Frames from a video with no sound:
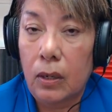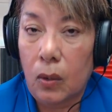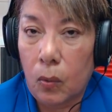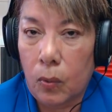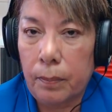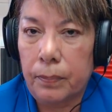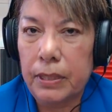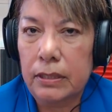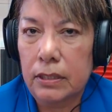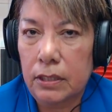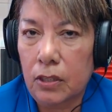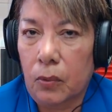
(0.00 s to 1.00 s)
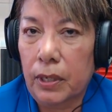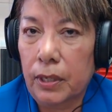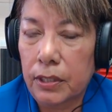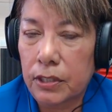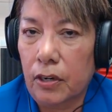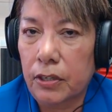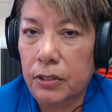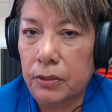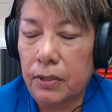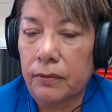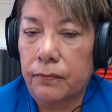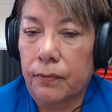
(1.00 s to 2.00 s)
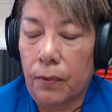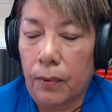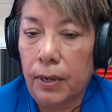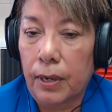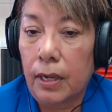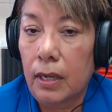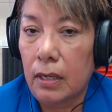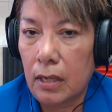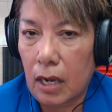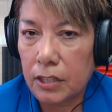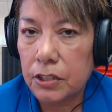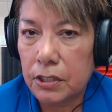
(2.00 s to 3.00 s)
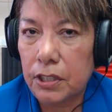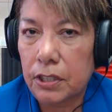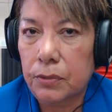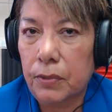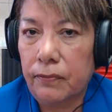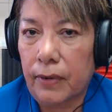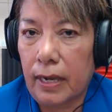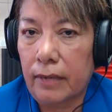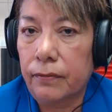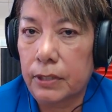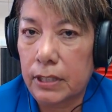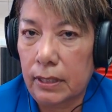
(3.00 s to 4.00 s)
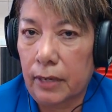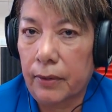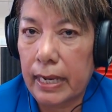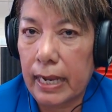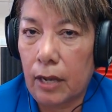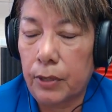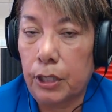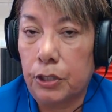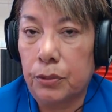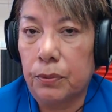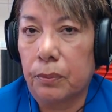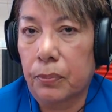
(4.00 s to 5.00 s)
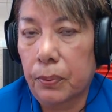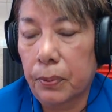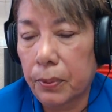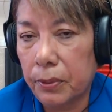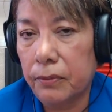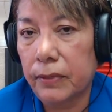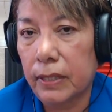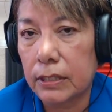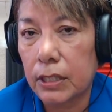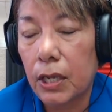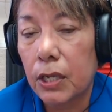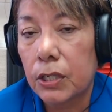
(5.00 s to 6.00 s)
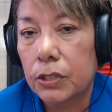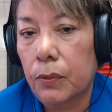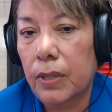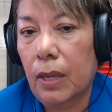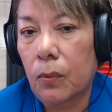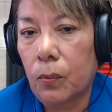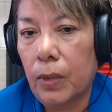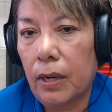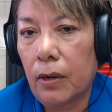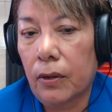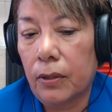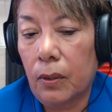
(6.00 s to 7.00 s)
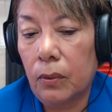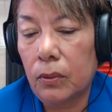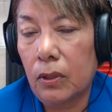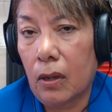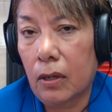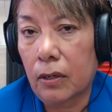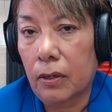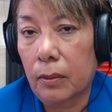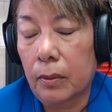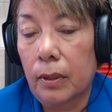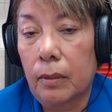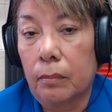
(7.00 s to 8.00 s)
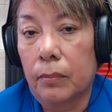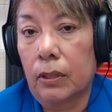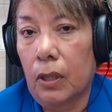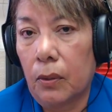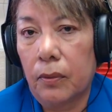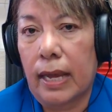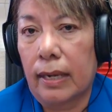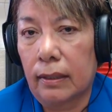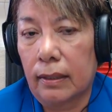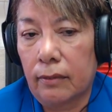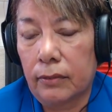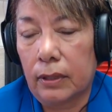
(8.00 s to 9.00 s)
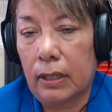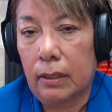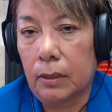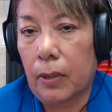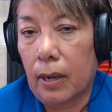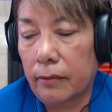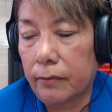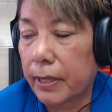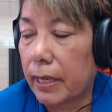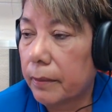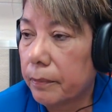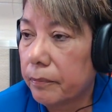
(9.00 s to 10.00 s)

what business are we going to start doing for not just District 5, for Tulare County to improve us so that we are no longer below that level in the poverty.